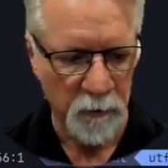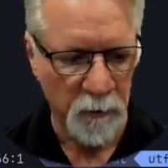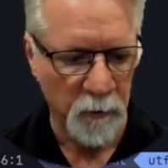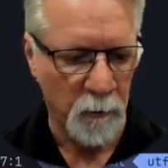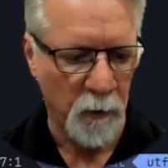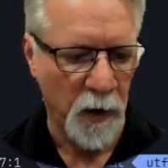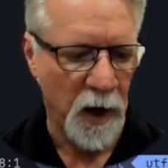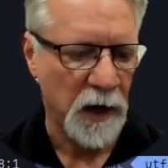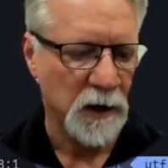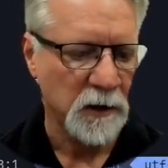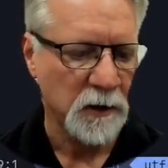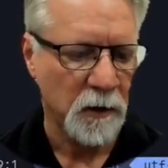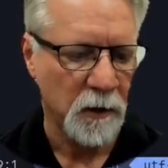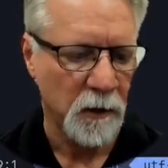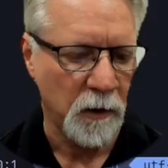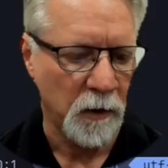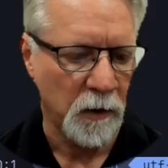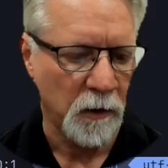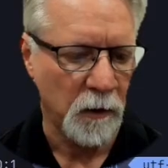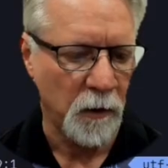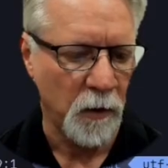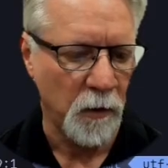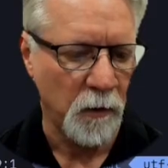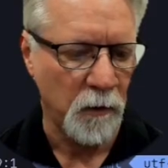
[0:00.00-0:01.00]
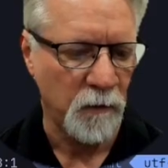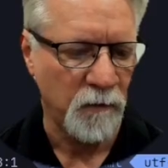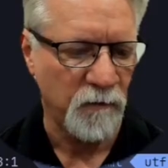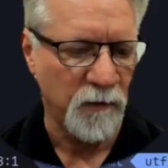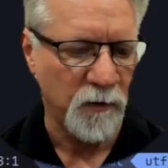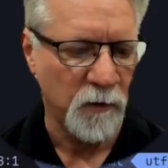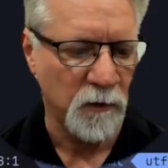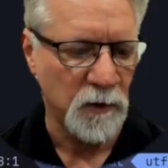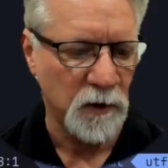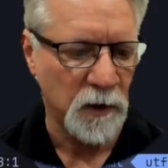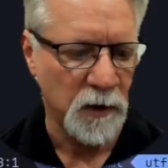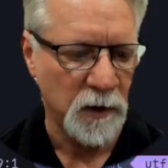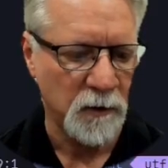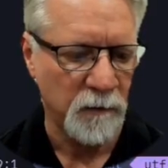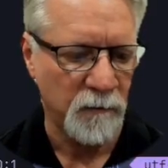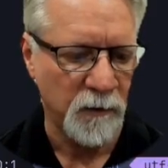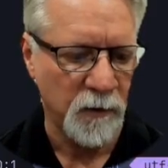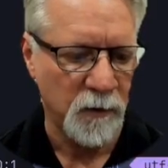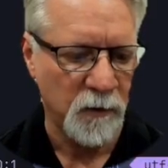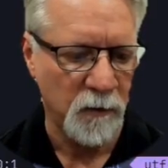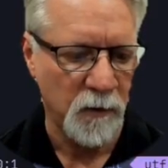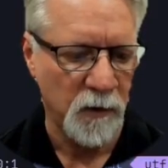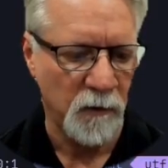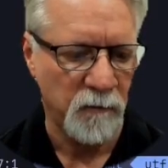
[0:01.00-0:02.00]
So we're actually going to clone fugitive
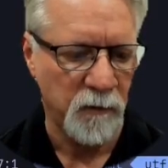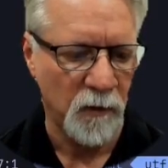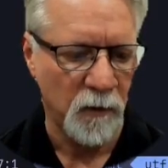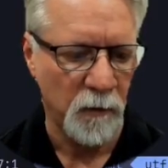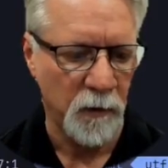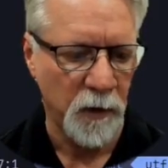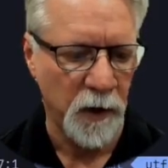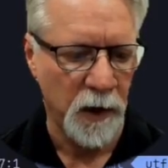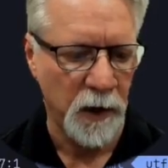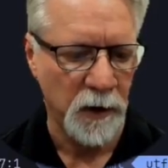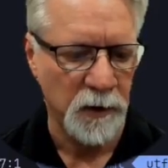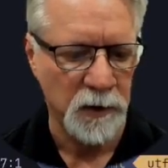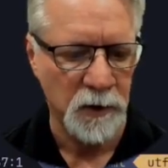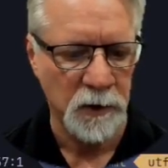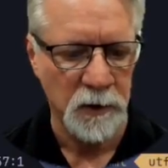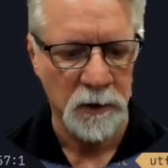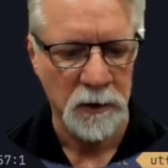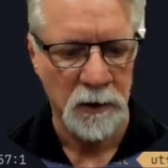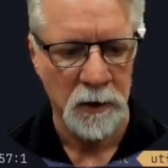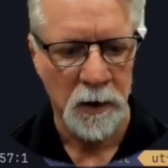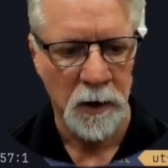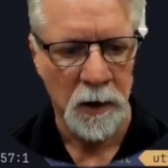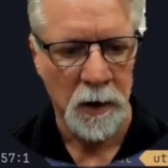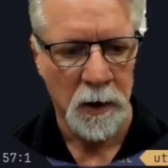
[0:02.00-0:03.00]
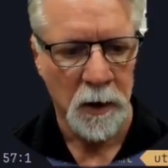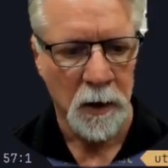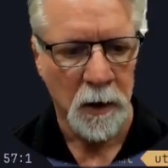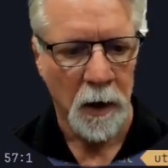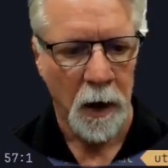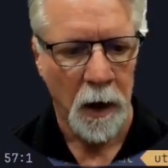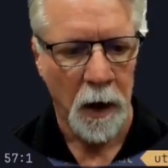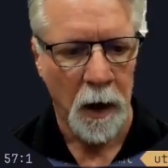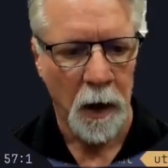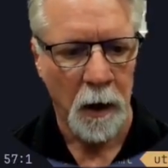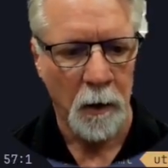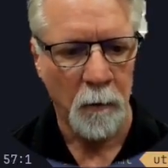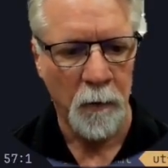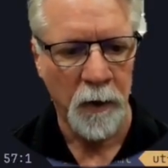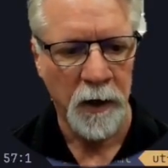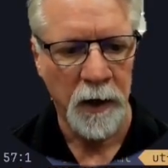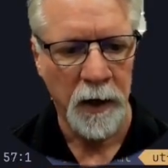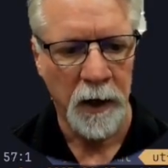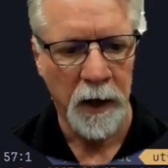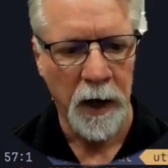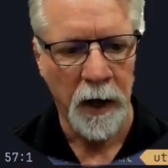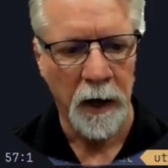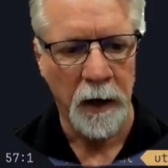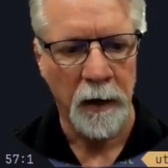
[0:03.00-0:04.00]
in 2 different locations. We
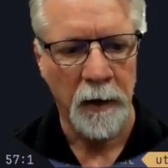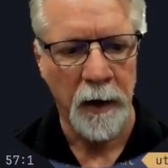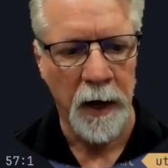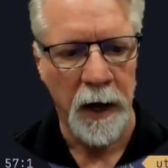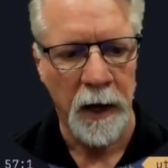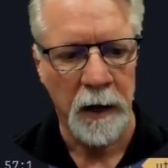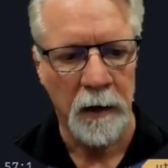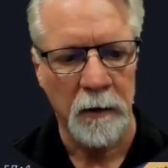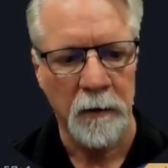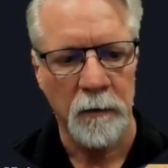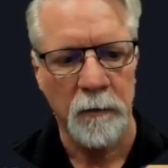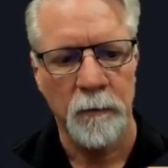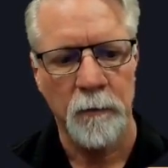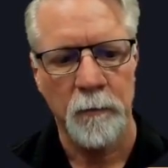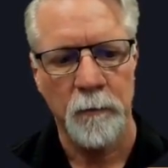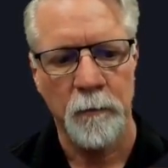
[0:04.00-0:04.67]
get out of that.